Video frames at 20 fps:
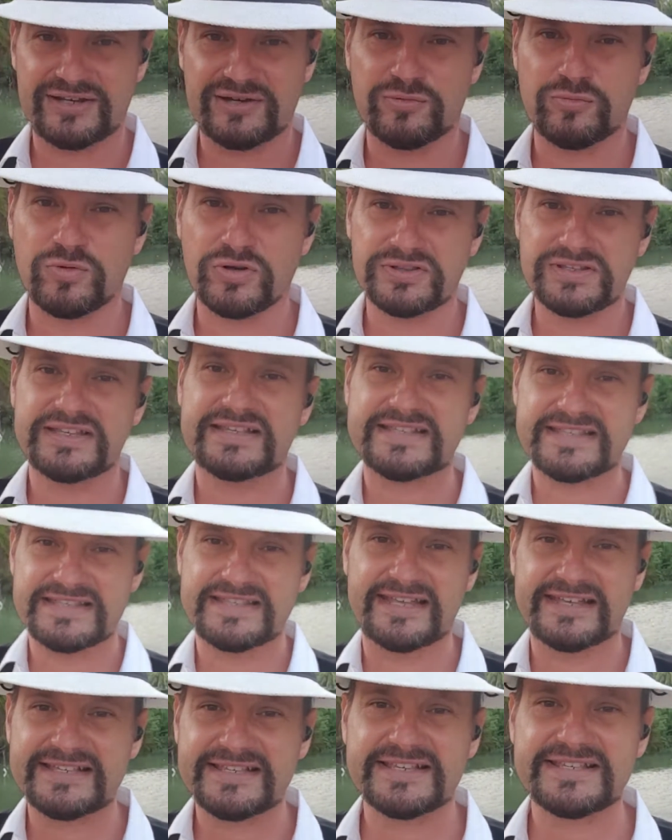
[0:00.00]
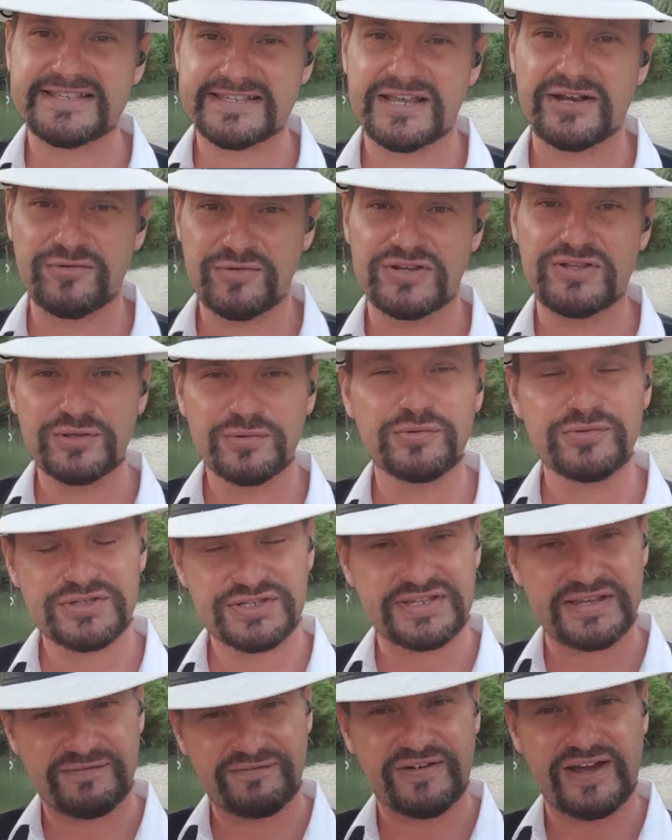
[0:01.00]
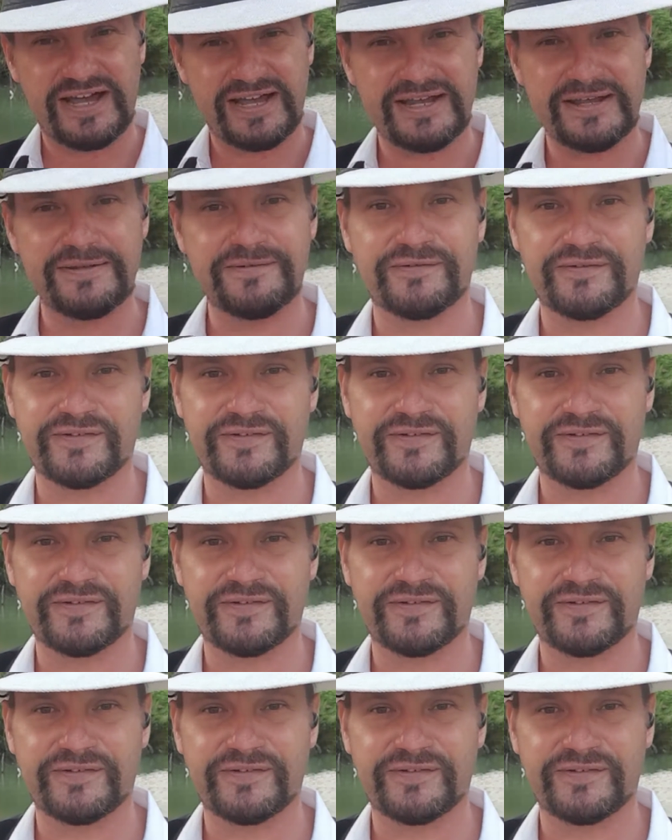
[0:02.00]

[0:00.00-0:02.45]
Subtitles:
what is necessary to survive